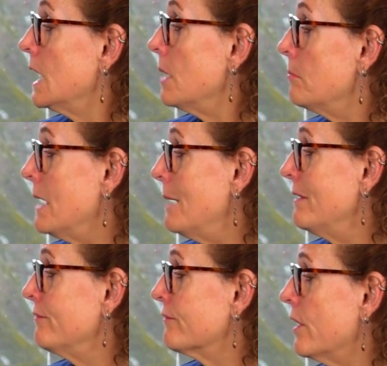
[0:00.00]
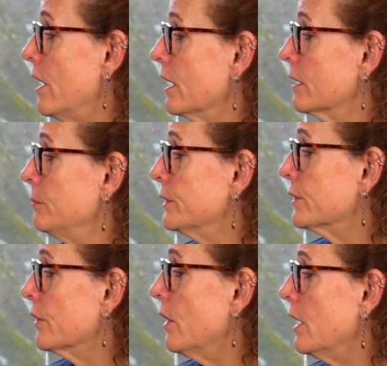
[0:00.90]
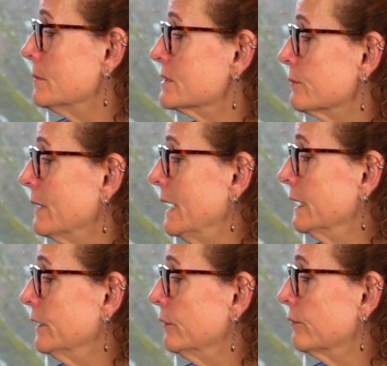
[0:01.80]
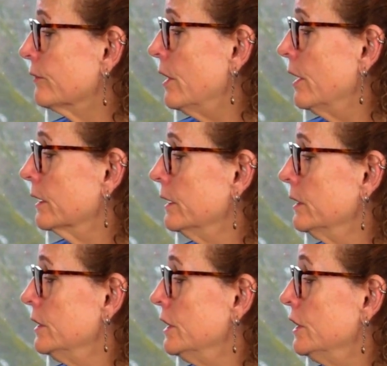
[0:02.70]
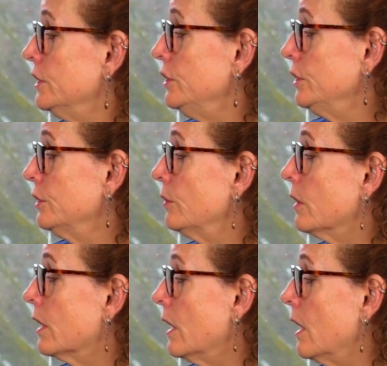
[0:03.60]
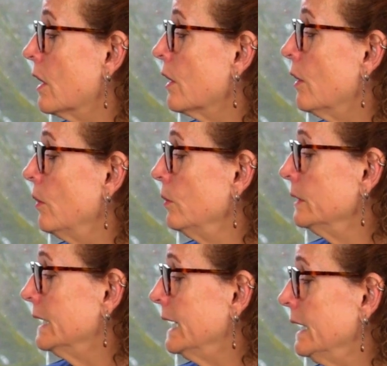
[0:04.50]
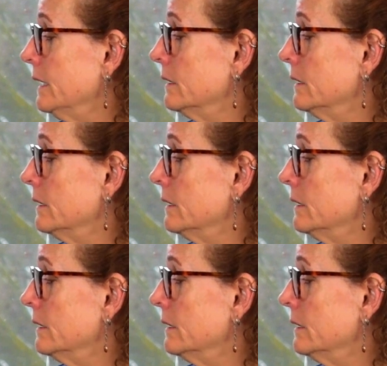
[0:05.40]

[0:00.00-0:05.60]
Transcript: Mama Frog put her arms around Little Frog. You are our only.